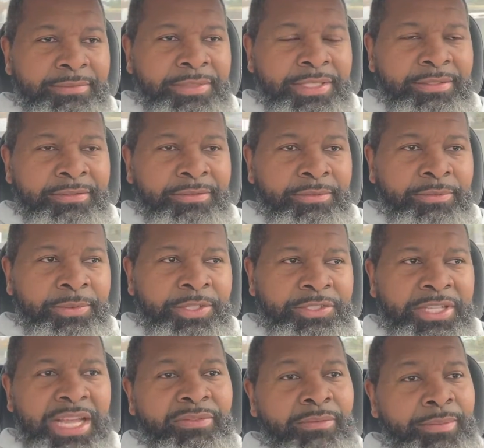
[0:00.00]
But
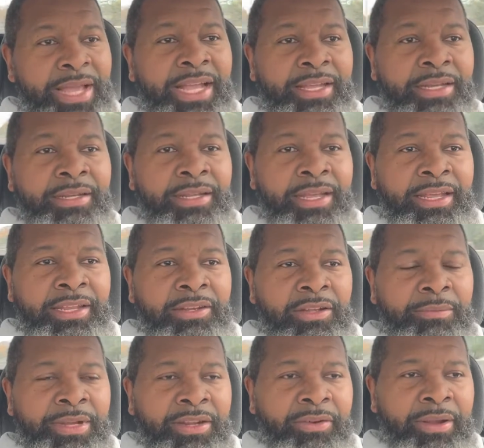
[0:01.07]
used to have them back in the day. You
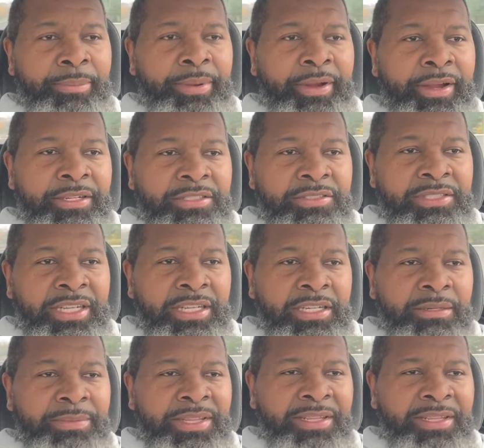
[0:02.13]
know, my grandparents used to eat them.